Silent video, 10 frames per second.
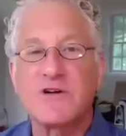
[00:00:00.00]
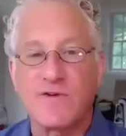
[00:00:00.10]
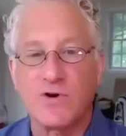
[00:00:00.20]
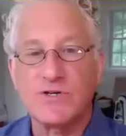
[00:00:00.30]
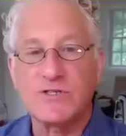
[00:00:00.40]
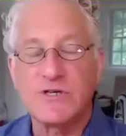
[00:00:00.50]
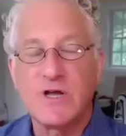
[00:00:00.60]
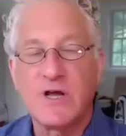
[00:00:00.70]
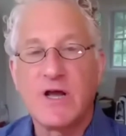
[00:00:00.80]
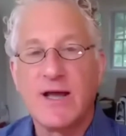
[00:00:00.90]
averse.
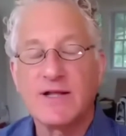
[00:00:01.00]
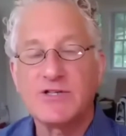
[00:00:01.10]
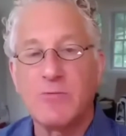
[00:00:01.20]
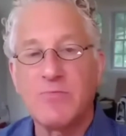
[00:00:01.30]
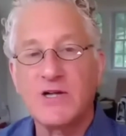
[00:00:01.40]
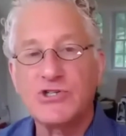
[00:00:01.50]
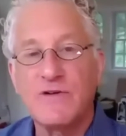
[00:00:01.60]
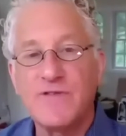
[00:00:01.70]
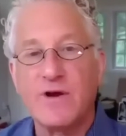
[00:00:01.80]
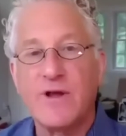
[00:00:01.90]
And so much
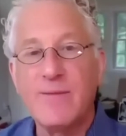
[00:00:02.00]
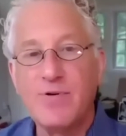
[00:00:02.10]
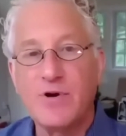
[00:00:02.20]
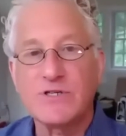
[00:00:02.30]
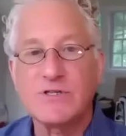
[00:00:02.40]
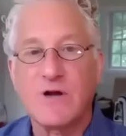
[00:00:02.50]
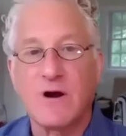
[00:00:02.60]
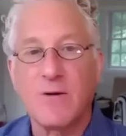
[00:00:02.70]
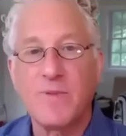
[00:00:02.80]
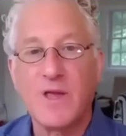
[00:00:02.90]
of their inputs
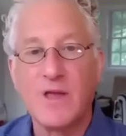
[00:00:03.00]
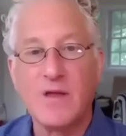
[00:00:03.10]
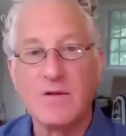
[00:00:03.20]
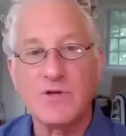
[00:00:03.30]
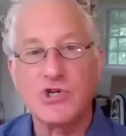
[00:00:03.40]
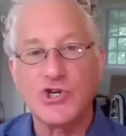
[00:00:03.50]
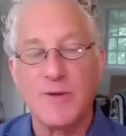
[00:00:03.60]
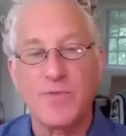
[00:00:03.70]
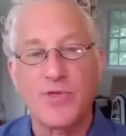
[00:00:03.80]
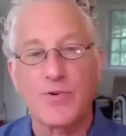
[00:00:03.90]
are being
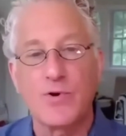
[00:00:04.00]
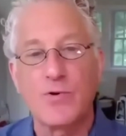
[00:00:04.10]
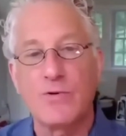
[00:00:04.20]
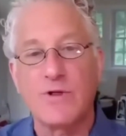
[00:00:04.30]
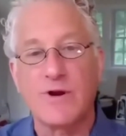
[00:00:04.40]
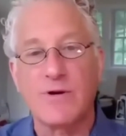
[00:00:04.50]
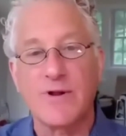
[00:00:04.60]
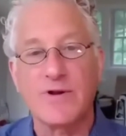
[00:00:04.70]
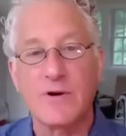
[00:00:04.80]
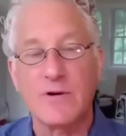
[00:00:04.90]
shipped through their
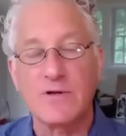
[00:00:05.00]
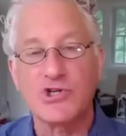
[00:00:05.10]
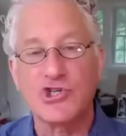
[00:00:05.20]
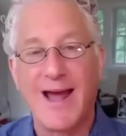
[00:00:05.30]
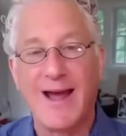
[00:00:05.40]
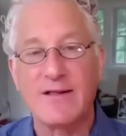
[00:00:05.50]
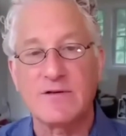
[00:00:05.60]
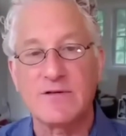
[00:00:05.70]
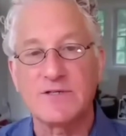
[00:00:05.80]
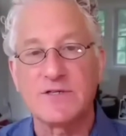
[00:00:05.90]
internal
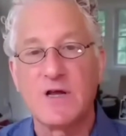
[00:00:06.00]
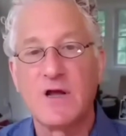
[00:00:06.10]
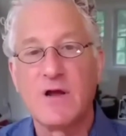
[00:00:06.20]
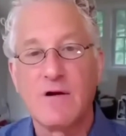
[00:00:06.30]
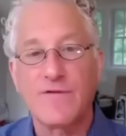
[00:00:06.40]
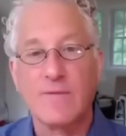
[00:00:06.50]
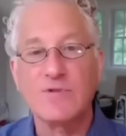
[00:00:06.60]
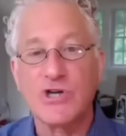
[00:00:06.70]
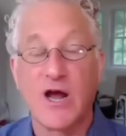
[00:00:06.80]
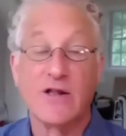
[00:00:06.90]
channels from
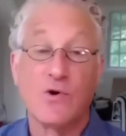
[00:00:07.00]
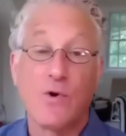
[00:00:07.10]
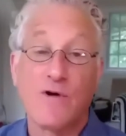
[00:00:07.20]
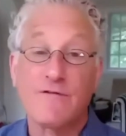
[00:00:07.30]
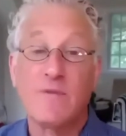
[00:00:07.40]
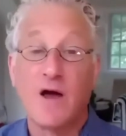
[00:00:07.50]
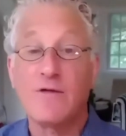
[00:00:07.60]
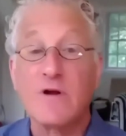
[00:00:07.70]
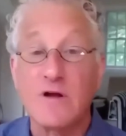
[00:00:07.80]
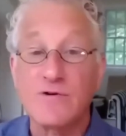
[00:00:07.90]
China or from
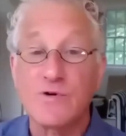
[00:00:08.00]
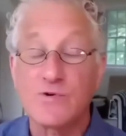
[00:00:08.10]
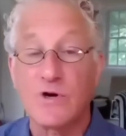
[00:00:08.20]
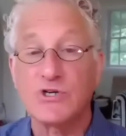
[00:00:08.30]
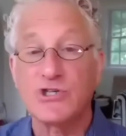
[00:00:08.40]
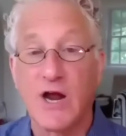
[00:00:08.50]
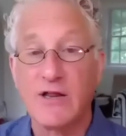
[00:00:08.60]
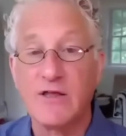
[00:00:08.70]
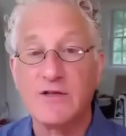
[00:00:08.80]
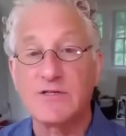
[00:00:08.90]
other countries where a
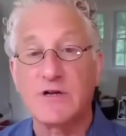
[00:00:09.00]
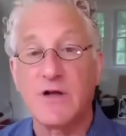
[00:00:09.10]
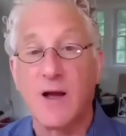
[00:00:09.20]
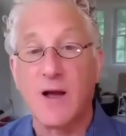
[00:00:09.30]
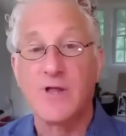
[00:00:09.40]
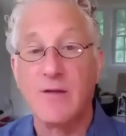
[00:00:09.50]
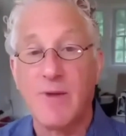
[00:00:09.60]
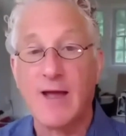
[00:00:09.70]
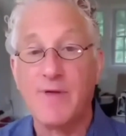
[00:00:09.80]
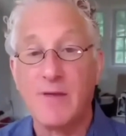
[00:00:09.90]
Chinese company
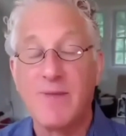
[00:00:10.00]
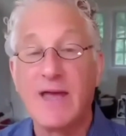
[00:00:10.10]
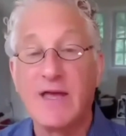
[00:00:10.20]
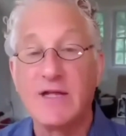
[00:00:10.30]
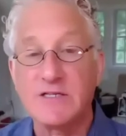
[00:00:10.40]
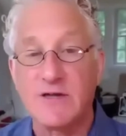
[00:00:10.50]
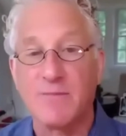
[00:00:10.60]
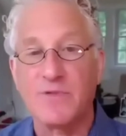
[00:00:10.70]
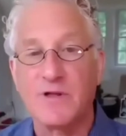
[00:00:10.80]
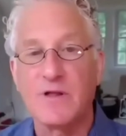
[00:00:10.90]
might be making
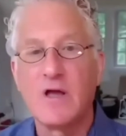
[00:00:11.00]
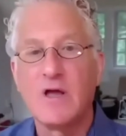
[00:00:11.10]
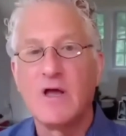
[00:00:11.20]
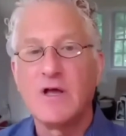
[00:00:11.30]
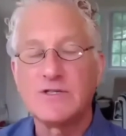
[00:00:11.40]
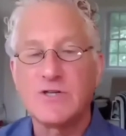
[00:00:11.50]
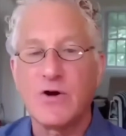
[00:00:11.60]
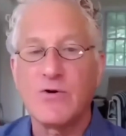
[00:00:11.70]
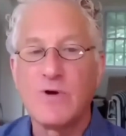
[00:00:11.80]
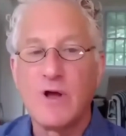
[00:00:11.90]
something.
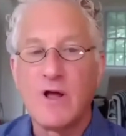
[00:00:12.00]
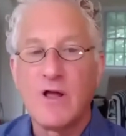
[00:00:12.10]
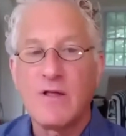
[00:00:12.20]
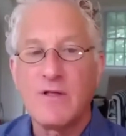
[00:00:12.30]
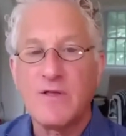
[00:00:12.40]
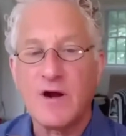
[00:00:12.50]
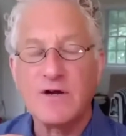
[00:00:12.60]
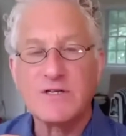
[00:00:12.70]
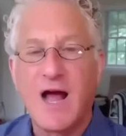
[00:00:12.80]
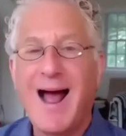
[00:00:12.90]
So there
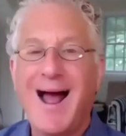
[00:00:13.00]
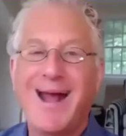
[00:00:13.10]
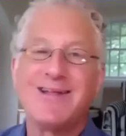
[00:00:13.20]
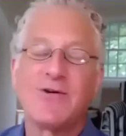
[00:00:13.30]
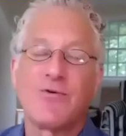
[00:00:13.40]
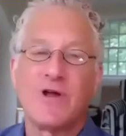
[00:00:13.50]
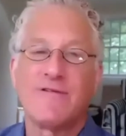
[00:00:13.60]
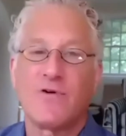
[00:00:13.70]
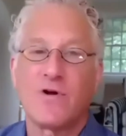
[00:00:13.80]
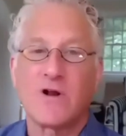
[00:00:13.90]
is a high degree of
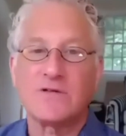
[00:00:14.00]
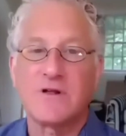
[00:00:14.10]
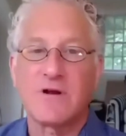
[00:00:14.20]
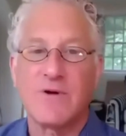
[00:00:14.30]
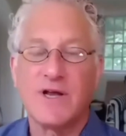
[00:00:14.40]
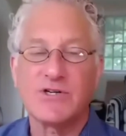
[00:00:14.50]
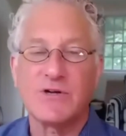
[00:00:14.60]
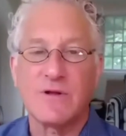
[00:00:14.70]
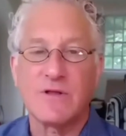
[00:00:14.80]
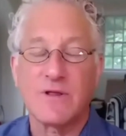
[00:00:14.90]
vertical
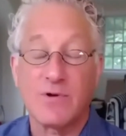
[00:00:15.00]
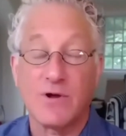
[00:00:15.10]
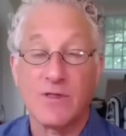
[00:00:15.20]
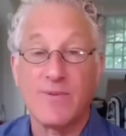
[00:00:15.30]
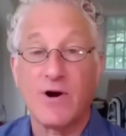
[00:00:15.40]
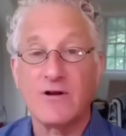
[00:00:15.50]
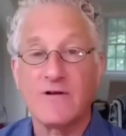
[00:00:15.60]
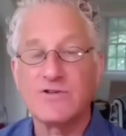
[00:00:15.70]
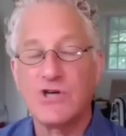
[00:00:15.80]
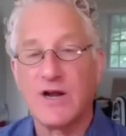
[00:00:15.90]
integration on the part
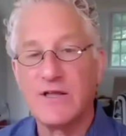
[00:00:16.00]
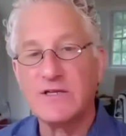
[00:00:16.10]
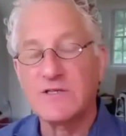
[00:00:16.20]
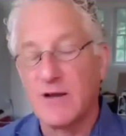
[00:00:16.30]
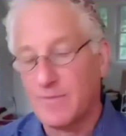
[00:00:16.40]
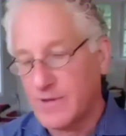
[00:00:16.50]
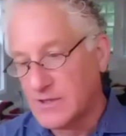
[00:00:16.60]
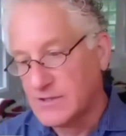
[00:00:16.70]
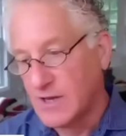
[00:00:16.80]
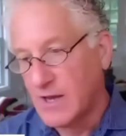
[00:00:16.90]
of Chinese
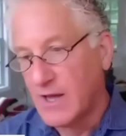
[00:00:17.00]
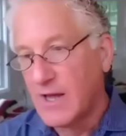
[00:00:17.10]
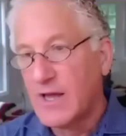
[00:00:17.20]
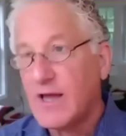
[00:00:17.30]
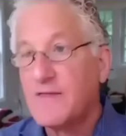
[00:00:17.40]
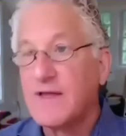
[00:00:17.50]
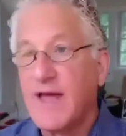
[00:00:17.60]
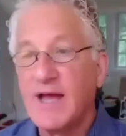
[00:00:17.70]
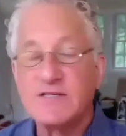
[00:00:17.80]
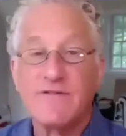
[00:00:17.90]
companies. In the
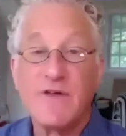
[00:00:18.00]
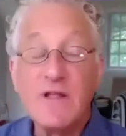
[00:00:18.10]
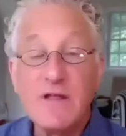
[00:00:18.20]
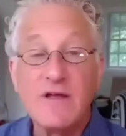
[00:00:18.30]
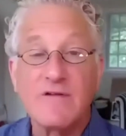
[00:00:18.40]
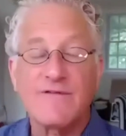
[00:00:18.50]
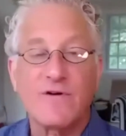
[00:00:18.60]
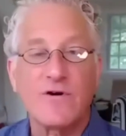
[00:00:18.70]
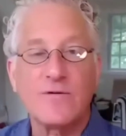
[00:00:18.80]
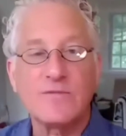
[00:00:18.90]
case of Indian
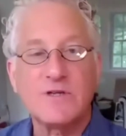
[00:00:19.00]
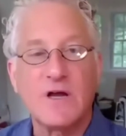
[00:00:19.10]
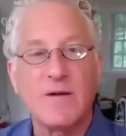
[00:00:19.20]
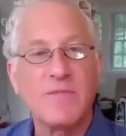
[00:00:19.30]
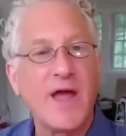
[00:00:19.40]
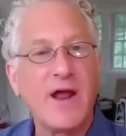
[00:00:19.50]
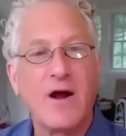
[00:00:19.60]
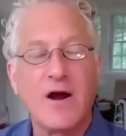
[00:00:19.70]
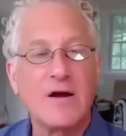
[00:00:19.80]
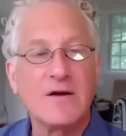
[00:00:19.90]
firms, they
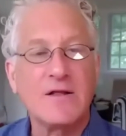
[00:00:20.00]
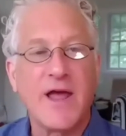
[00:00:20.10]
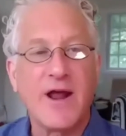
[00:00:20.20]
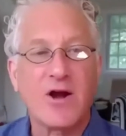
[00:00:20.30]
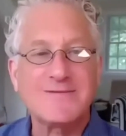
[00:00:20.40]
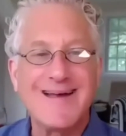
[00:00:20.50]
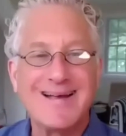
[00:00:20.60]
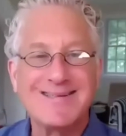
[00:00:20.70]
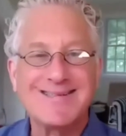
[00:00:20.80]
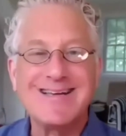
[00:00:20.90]
are
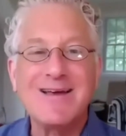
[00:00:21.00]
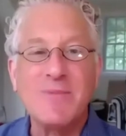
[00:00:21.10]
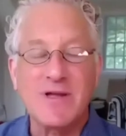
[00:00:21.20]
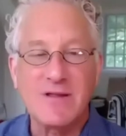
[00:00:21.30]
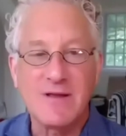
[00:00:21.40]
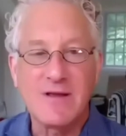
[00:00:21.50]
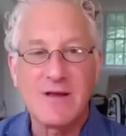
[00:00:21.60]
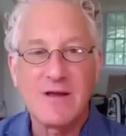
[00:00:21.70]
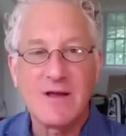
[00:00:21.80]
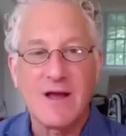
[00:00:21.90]
less timid
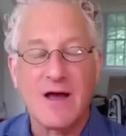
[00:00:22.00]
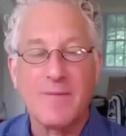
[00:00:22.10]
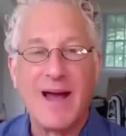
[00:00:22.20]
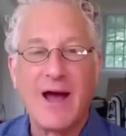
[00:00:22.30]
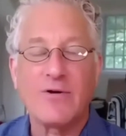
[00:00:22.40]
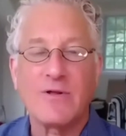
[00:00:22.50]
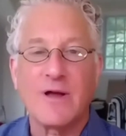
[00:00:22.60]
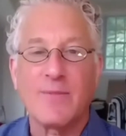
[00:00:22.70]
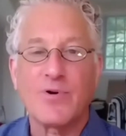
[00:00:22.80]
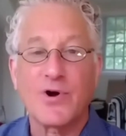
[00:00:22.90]

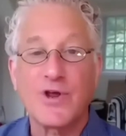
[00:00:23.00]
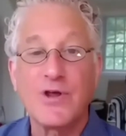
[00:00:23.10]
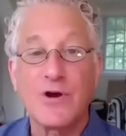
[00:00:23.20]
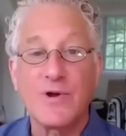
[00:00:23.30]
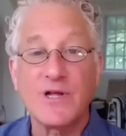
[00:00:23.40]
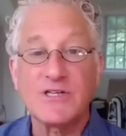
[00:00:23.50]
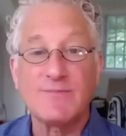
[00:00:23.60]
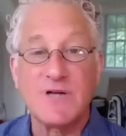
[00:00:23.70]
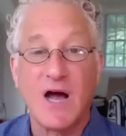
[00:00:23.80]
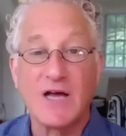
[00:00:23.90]
about procuring
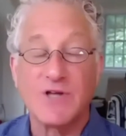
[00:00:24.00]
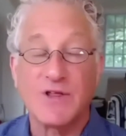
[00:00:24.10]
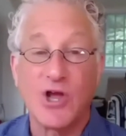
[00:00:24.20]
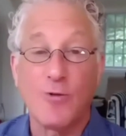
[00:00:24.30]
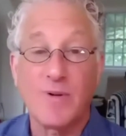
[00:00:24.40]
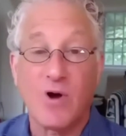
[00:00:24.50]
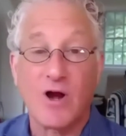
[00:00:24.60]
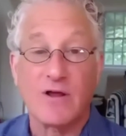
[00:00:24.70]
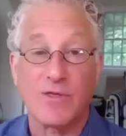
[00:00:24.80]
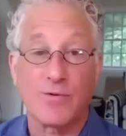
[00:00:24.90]
supplies on the open
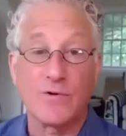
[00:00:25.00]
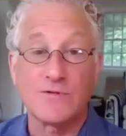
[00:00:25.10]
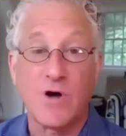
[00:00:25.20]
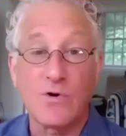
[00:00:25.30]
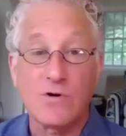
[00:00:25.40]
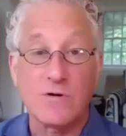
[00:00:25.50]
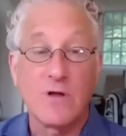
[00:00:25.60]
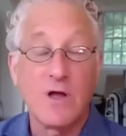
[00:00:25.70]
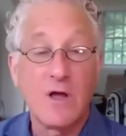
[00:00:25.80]
market through local